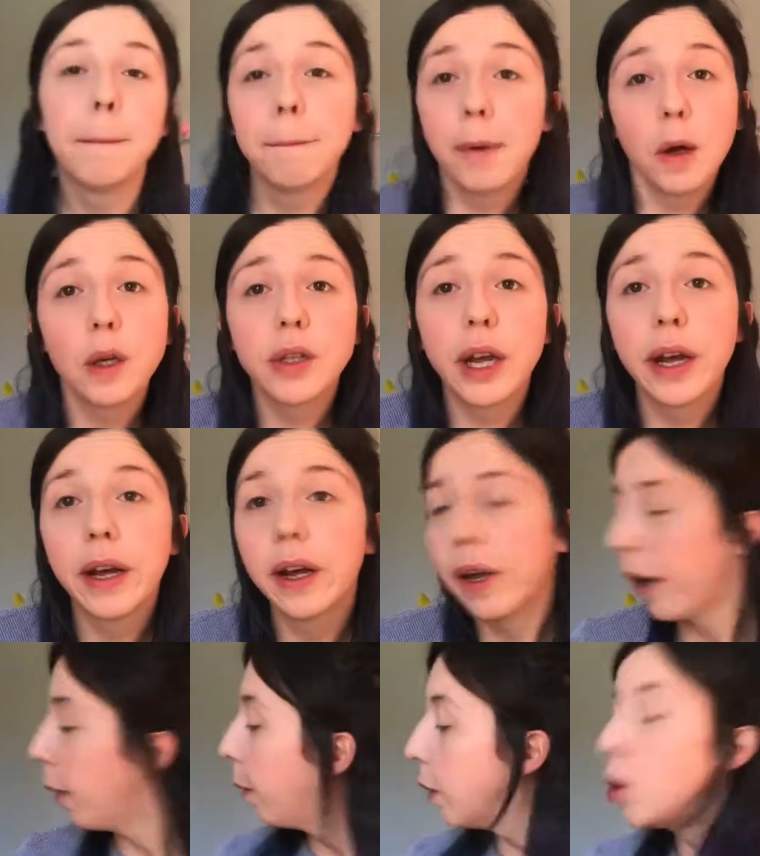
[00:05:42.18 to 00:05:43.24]
But
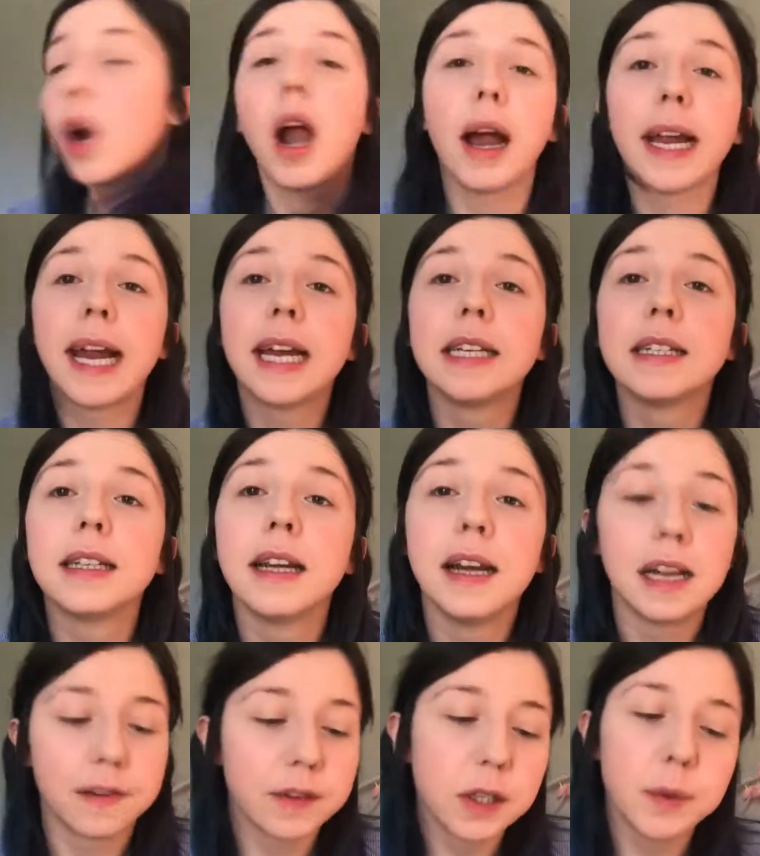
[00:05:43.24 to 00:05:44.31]
we'll try it.
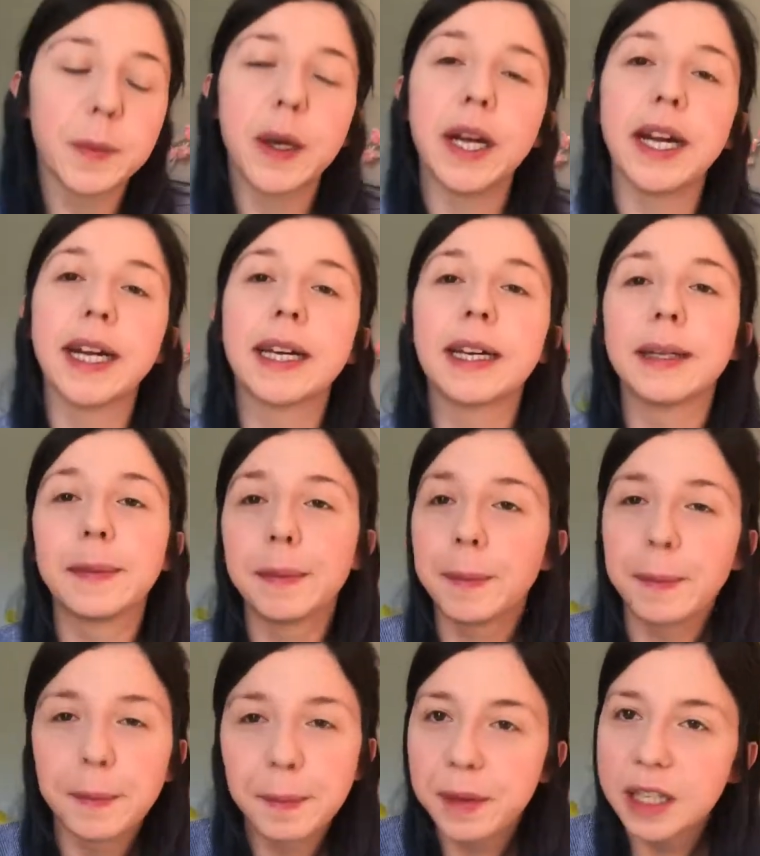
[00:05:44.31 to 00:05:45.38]
If it doesn't work,
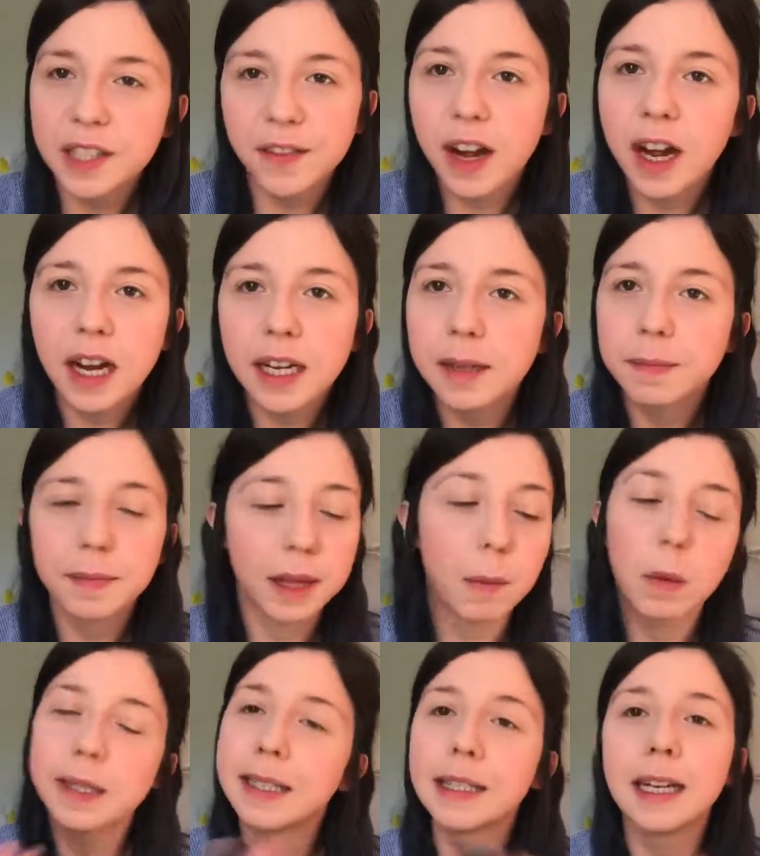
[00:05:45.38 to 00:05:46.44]
it's fine. It
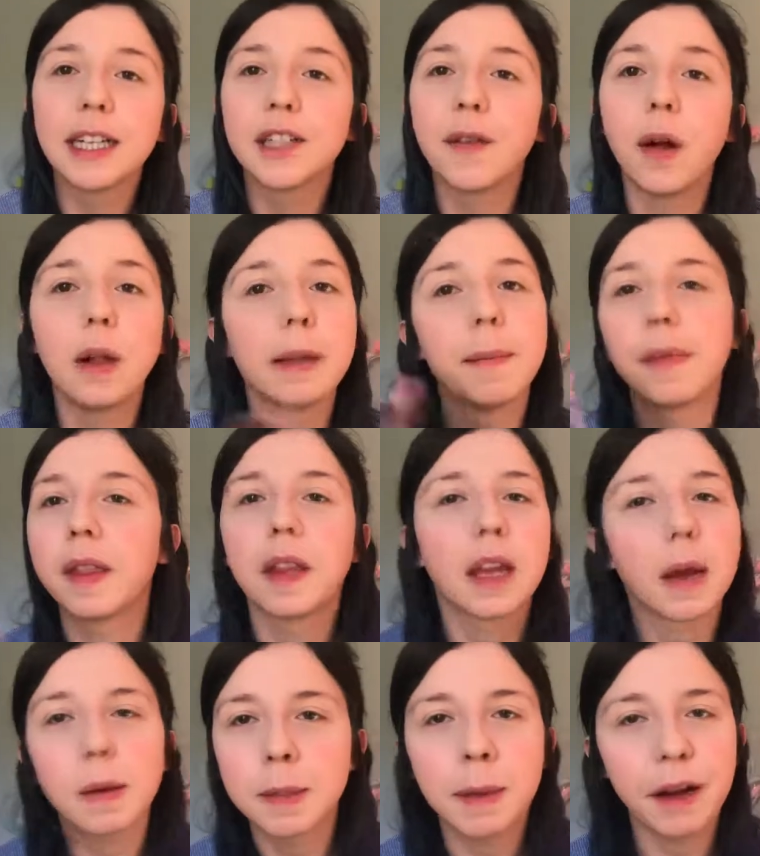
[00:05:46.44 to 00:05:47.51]
wasn't Sleek's fault,
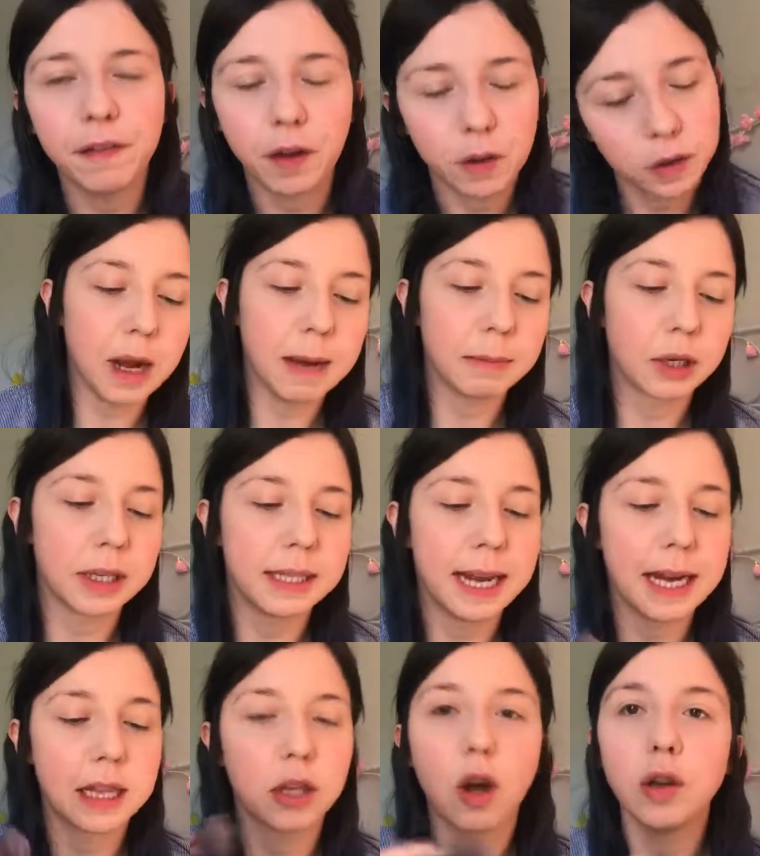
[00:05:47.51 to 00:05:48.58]
it was my fault. I'm just gonna
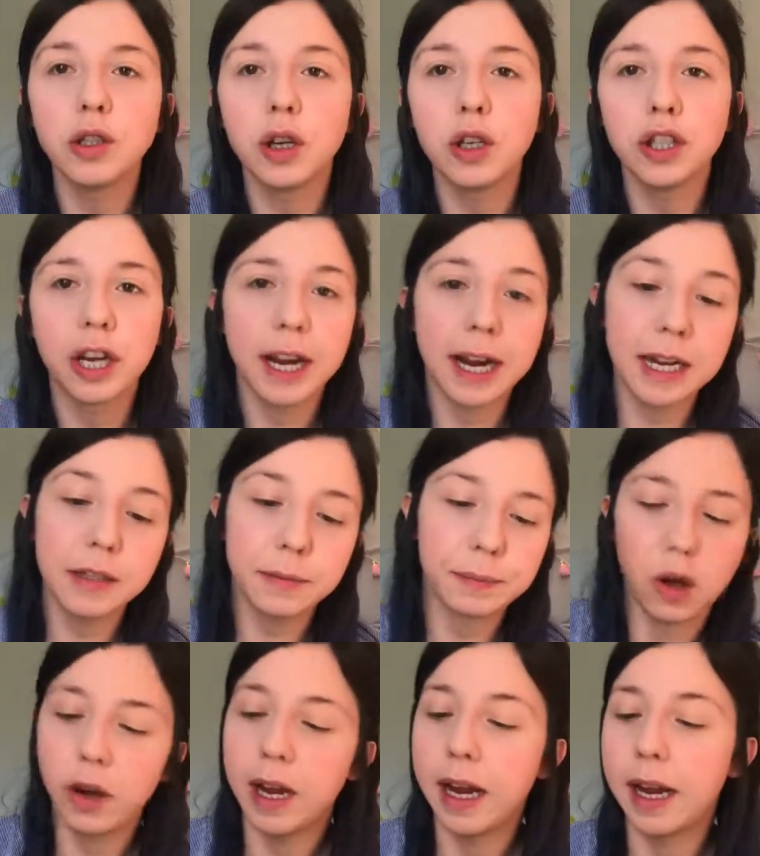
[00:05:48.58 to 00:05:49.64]
take the contour shade
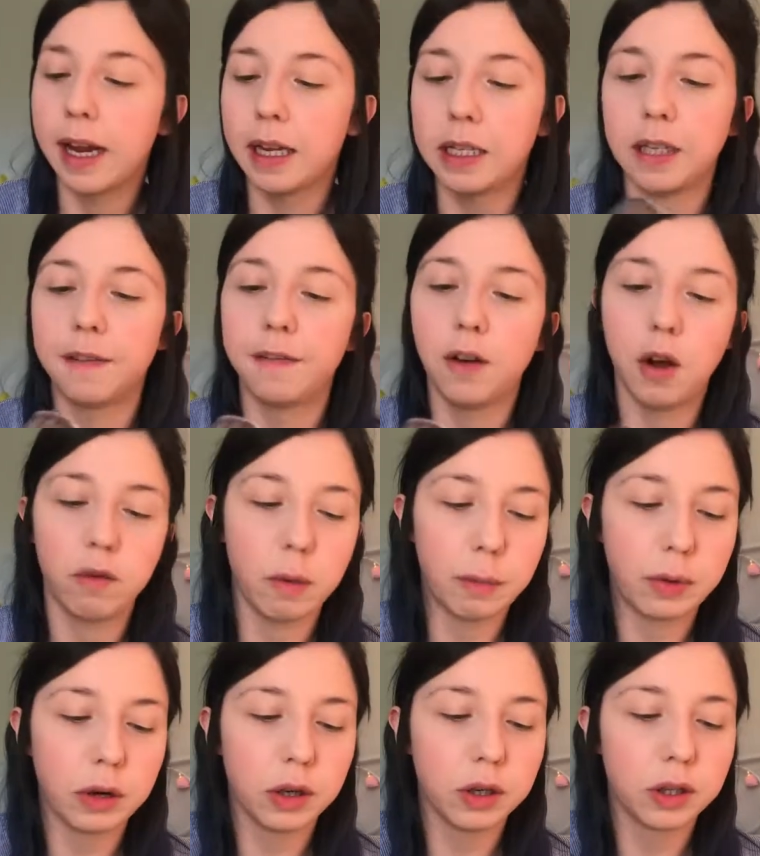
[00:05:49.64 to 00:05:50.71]
on a Sephora
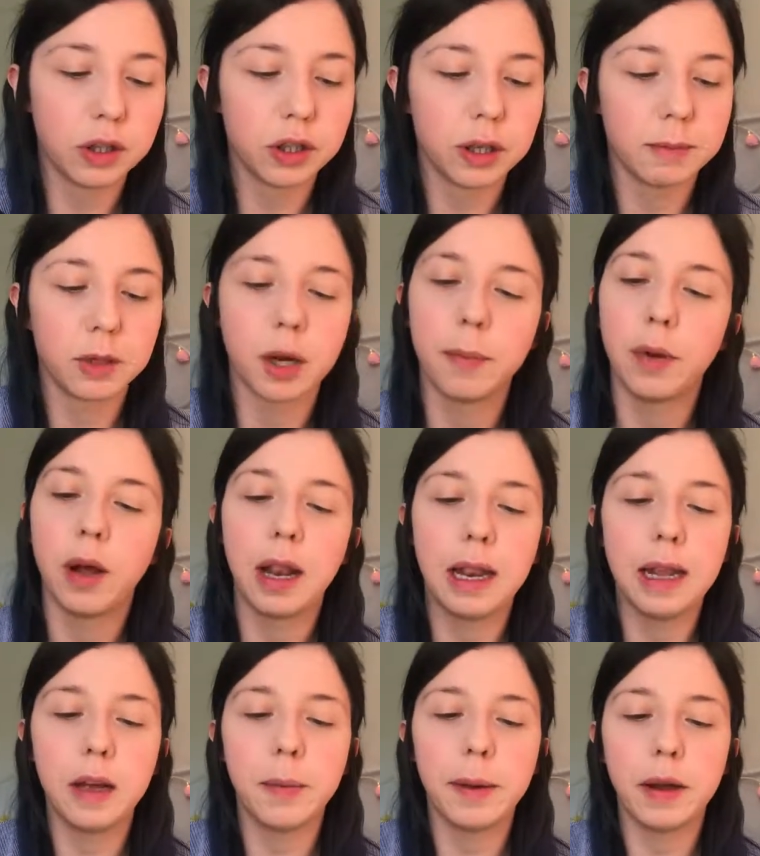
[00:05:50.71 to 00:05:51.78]
brush. I'm just gonna put a
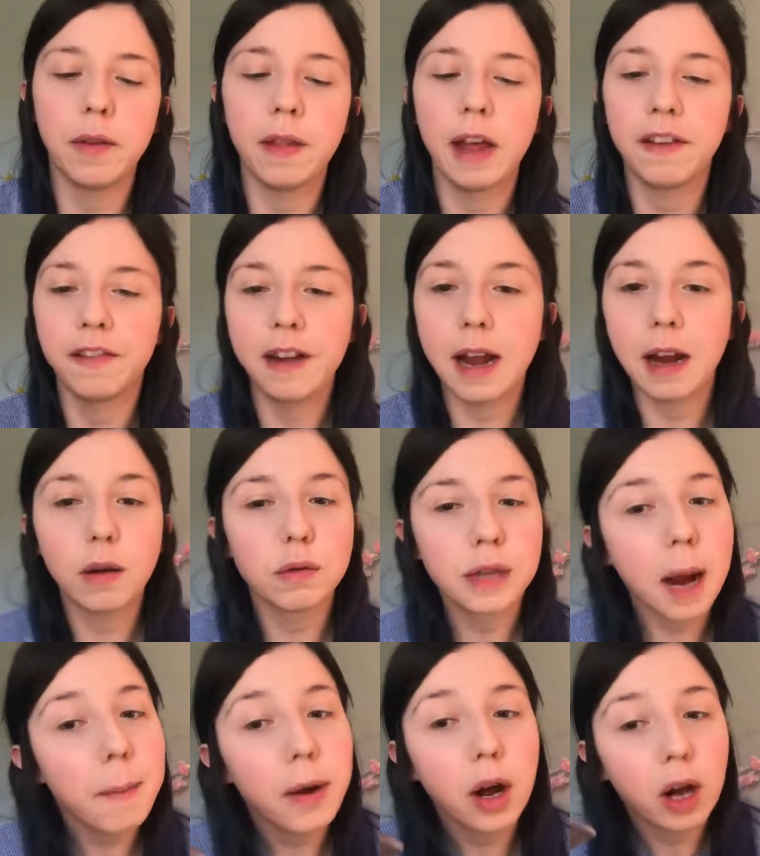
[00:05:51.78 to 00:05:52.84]
little bit on there for now,
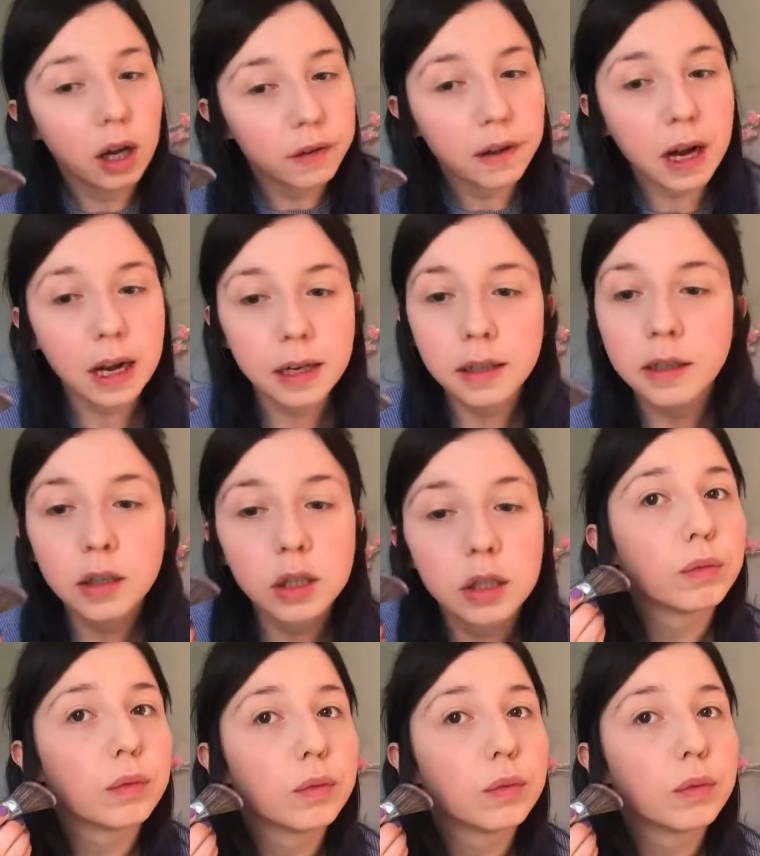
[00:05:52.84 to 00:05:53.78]
tap it off, and